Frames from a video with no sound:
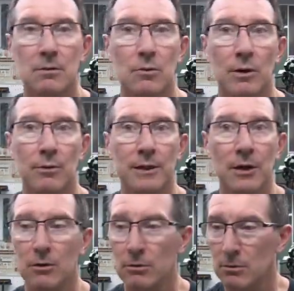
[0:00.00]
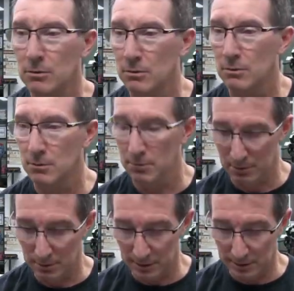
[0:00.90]
What do we do?
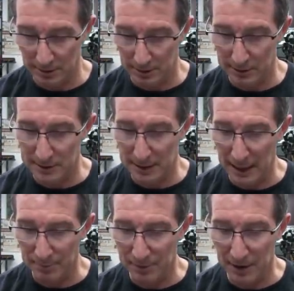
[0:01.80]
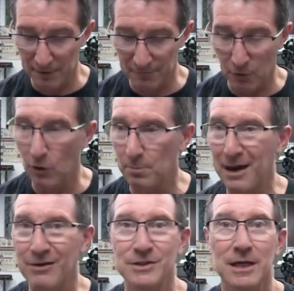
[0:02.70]
It's a cap there for
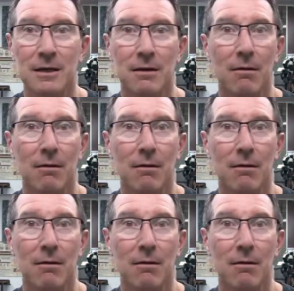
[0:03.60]
bouncing.